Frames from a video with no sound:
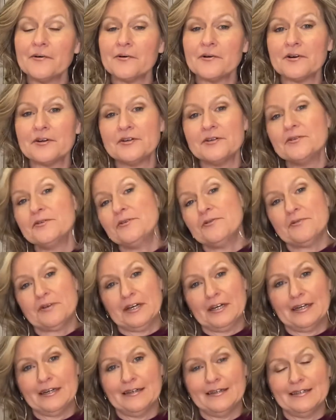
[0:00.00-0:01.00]
or New
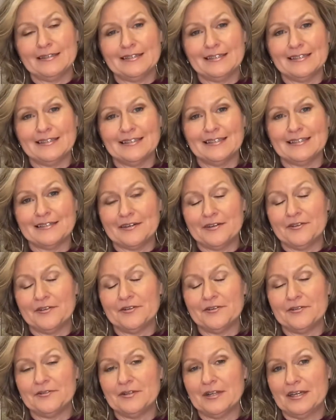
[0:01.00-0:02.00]
York to start their
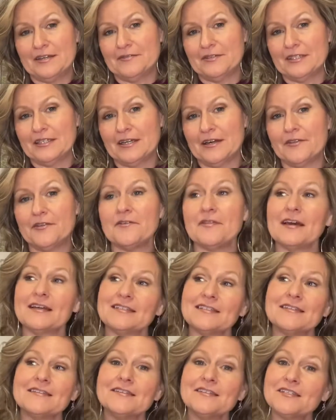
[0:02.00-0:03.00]
new life together.
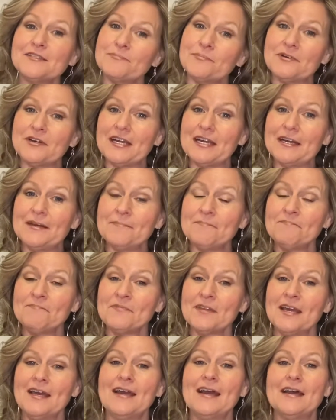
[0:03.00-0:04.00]
That's in the spring.
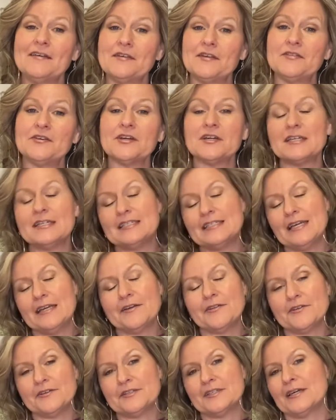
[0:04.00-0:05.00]
And then they're gonna take
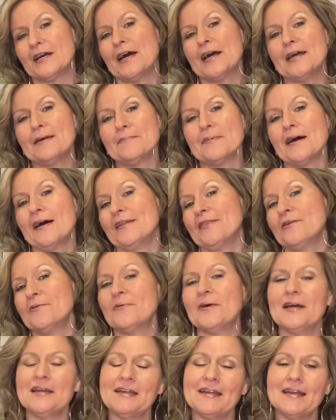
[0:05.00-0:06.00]
their time on the
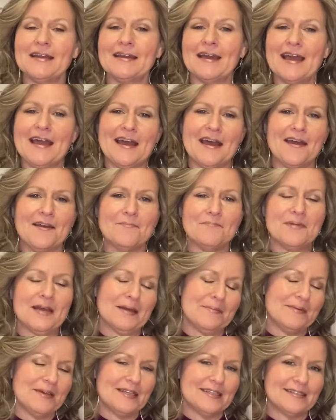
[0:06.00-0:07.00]
wedding and
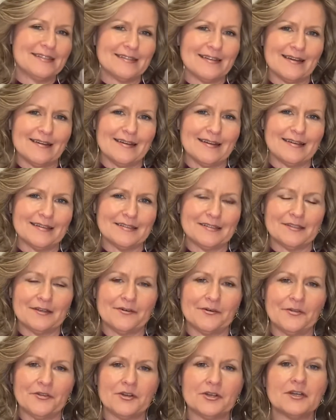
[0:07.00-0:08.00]
babies thing.
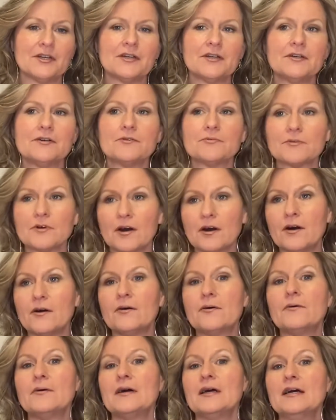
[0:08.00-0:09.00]
So they're gonna
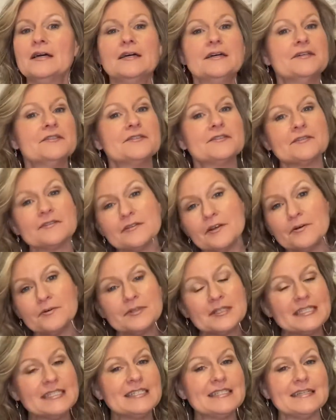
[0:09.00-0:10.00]
grow
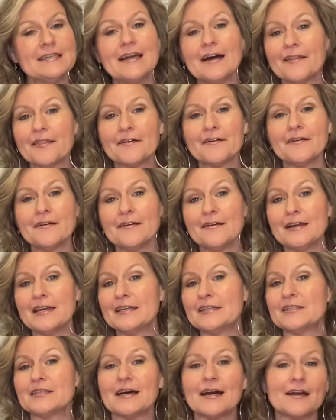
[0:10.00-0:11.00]
slowly together
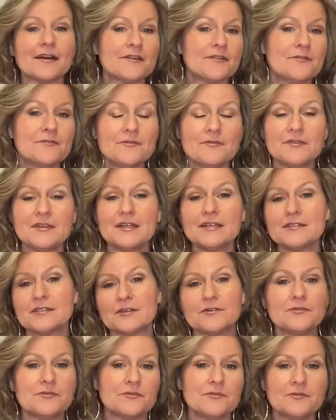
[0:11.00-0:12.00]
and talk through things,
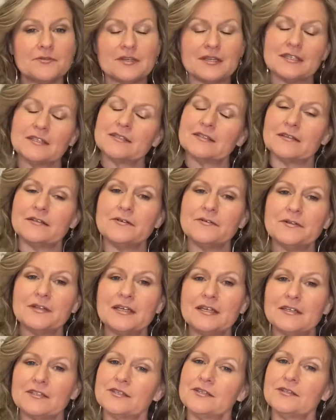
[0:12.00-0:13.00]
go through things slowly,
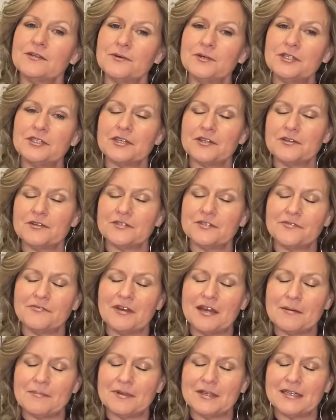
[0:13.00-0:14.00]
get to know each other's
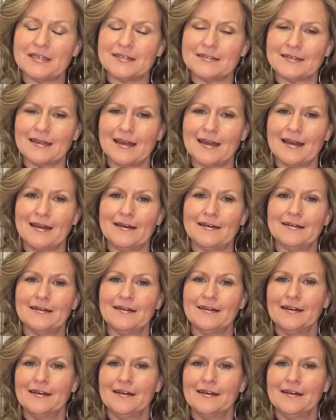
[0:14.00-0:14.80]
families and